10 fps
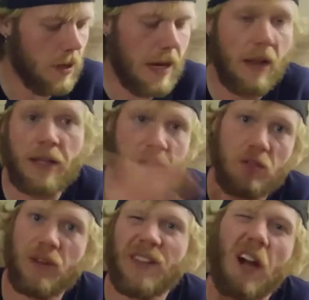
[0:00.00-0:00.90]
And I like
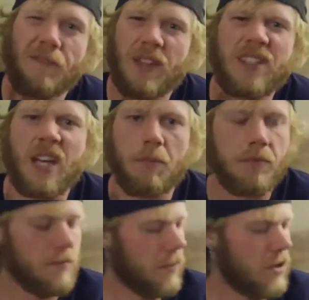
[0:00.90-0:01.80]
to read off the tip,
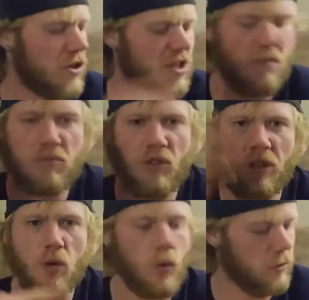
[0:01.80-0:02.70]
it's just something
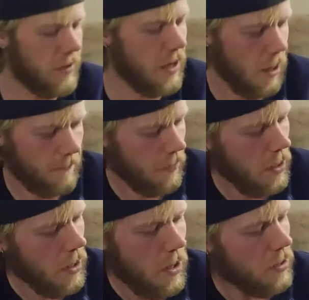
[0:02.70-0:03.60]
really cool to read off.
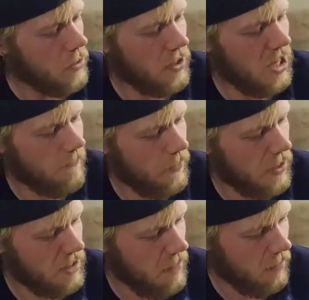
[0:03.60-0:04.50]
So the tip for
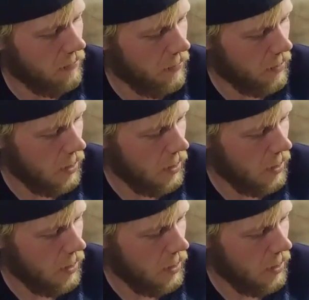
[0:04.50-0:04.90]
this month,